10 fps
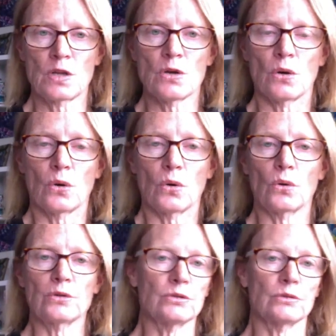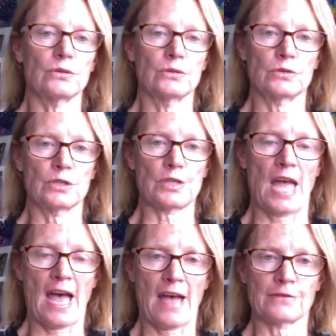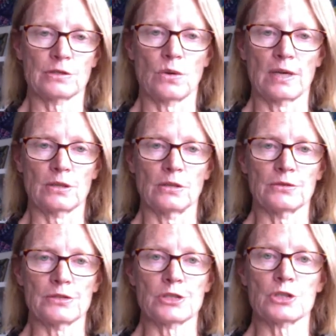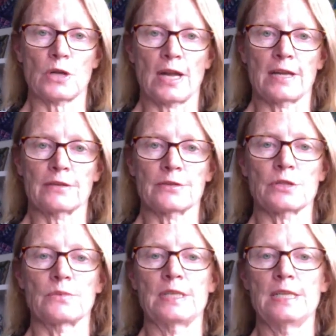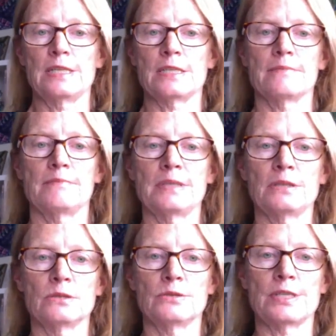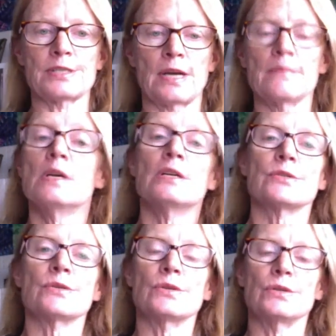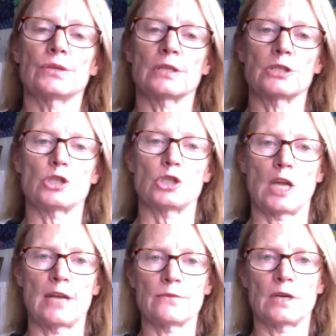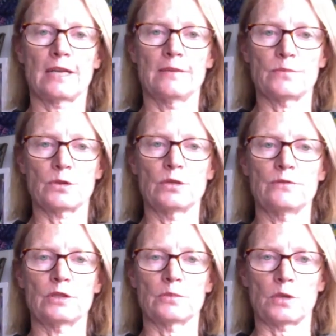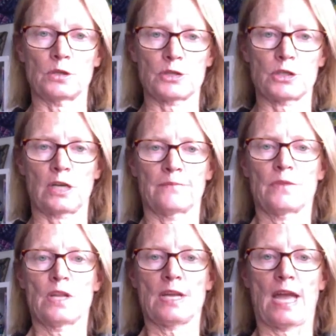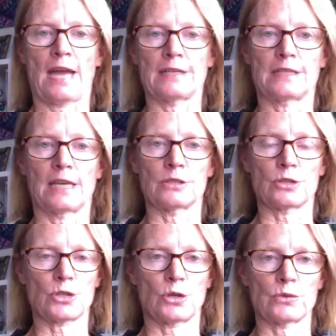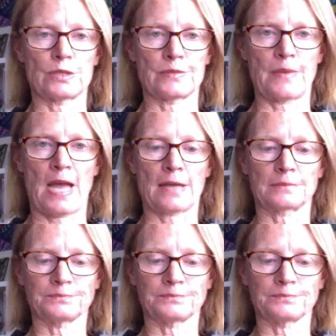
or you just haven't quite got the strength. So we need to build this up so that you can generally improve your posture and get your shoulders back.